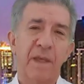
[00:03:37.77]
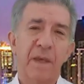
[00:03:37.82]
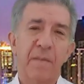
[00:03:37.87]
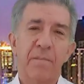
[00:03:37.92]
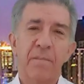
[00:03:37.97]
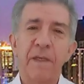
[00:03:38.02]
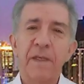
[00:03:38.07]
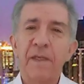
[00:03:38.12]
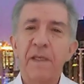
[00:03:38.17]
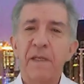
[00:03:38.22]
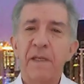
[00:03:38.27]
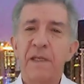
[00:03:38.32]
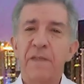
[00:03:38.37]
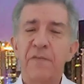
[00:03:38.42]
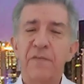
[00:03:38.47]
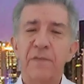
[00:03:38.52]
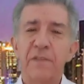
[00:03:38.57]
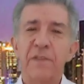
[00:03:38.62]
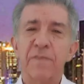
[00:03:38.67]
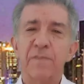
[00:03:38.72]
making us
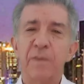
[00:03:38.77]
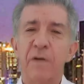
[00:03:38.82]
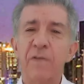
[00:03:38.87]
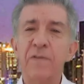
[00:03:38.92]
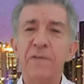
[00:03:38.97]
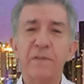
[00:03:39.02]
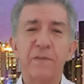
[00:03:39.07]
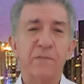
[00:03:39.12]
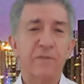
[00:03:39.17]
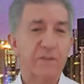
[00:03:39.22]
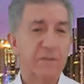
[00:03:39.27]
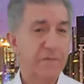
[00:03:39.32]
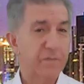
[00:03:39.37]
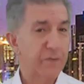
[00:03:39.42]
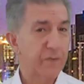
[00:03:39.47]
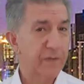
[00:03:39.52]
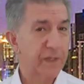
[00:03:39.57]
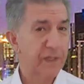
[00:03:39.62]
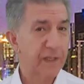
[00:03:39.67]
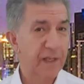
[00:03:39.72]
responsible
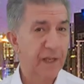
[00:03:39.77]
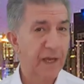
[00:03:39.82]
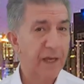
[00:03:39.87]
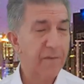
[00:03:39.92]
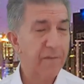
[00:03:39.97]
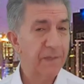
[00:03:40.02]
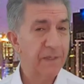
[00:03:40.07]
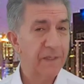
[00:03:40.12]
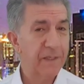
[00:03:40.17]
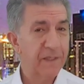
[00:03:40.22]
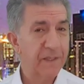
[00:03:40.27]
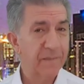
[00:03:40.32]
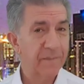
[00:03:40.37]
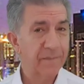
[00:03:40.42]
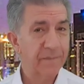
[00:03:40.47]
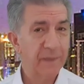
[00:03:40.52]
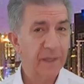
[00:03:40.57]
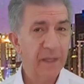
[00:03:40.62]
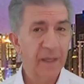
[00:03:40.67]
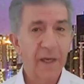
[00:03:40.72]
for the climate
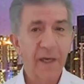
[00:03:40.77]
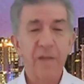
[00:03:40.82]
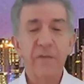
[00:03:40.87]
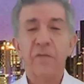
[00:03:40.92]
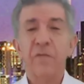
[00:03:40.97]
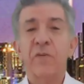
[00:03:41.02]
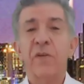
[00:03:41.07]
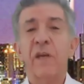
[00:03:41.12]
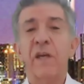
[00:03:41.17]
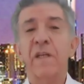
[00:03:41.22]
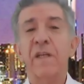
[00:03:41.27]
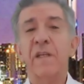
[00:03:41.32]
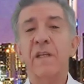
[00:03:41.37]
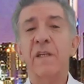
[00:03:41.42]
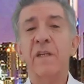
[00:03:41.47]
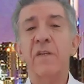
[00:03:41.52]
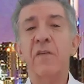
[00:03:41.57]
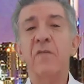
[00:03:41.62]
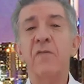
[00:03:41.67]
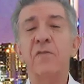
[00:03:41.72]
and
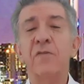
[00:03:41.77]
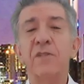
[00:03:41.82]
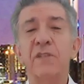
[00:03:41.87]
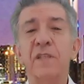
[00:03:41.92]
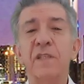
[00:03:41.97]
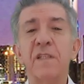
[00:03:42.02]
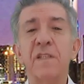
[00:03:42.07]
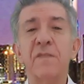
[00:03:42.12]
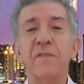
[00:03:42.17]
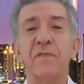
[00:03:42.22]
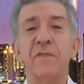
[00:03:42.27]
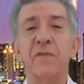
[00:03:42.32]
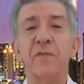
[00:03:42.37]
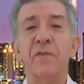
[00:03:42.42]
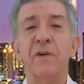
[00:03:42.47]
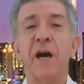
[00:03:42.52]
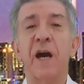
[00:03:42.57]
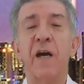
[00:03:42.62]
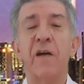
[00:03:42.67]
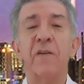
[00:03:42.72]
creating new sins
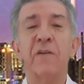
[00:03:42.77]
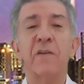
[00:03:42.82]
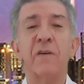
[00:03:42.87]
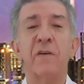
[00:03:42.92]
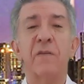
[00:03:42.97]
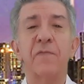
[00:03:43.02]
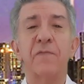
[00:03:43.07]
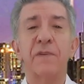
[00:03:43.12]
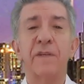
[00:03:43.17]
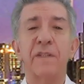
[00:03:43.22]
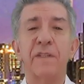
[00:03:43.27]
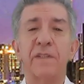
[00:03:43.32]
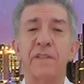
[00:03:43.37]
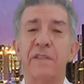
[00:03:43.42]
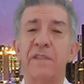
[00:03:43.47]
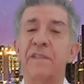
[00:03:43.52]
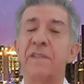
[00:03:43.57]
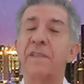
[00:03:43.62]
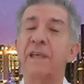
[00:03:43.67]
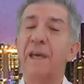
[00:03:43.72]
for our
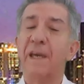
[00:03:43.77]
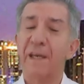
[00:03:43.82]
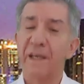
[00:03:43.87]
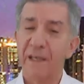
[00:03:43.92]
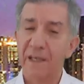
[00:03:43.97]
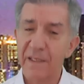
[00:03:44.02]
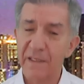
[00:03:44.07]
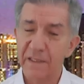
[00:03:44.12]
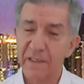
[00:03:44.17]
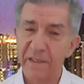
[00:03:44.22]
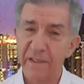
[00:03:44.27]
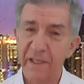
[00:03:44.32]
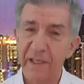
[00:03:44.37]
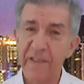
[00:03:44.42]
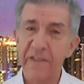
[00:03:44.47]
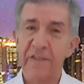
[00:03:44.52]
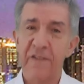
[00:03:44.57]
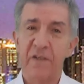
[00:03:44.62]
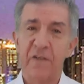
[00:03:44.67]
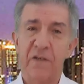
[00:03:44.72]
offenses against
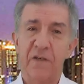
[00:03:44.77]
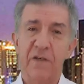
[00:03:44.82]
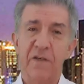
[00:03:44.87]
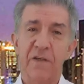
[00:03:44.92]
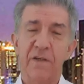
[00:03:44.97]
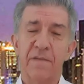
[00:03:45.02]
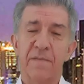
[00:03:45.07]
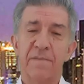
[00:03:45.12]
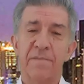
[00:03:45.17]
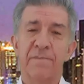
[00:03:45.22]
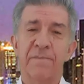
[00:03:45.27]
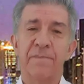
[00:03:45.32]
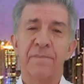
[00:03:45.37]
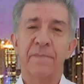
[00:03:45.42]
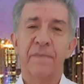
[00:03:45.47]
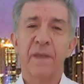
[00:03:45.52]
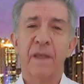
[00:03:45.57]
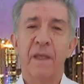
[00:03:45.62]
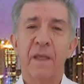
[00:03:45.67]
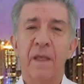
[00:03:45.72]
nature.
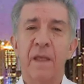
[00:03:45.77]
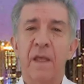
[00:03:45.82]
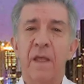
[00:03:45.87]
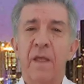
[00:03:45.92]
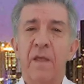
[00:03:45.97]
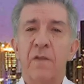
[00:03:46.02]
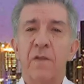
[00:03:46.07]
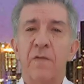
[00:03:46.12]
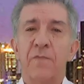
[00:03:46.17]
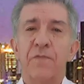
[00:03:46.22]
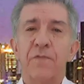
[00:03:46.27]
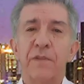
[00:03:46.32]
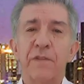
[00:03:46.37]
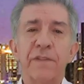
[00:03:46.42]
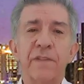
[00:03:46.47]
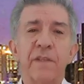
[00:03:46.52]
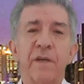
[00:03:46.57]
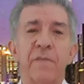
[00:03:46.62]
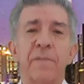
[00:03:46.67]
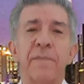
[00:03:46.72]
The
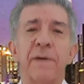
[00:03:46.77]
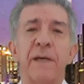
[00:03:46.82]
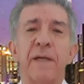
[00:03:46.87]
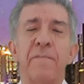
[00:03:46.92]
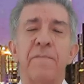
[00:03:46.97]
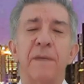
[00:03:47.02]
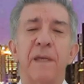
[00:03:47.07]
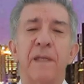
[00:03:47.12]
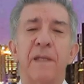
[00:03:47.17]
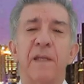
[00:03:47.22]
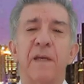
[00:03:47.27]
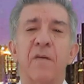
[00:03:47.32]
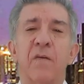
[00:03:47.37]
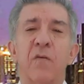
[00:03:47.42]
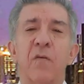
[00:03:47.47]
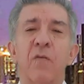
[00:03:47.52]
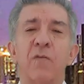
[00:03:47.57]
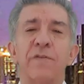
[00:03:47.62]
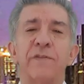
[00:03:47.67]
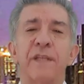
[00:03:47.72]
first commandment
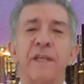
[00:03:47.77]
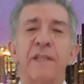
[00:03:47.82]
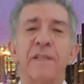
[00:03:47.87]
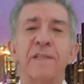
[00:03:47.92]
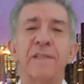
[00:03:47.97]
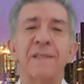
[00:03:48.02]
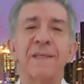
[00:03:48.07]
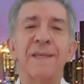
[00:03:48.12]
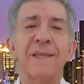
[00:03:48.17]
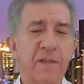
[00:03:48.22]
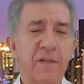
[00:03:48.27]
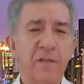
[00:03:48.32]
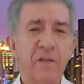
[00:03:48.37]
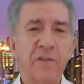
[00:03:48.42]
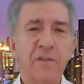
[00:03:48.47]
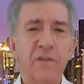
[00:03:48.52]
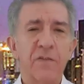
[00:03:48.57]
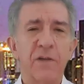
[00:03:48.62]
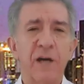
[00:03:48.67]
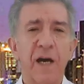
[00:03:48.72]
calls us
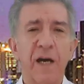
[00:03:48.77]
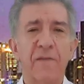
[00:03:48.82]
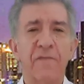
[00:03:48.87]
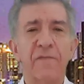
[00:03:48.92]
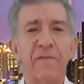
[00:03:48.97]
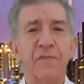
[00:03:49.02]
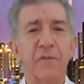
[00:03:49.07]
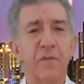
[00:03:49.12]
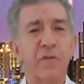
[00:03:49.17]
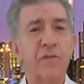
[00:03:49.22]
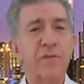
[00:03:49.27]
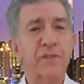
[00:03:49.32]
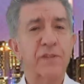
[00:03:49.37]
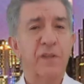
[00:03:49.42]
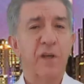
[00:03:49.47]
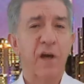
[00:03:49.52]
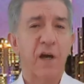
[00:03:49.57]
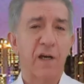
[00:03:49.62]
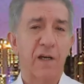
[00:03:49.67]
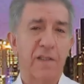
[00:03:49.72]
not to have false
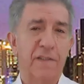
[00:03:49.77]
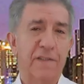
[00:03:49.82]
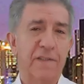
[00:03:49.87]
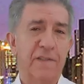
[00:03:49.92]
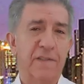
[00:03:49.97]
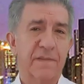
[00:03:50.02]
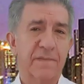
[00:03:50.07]
gods.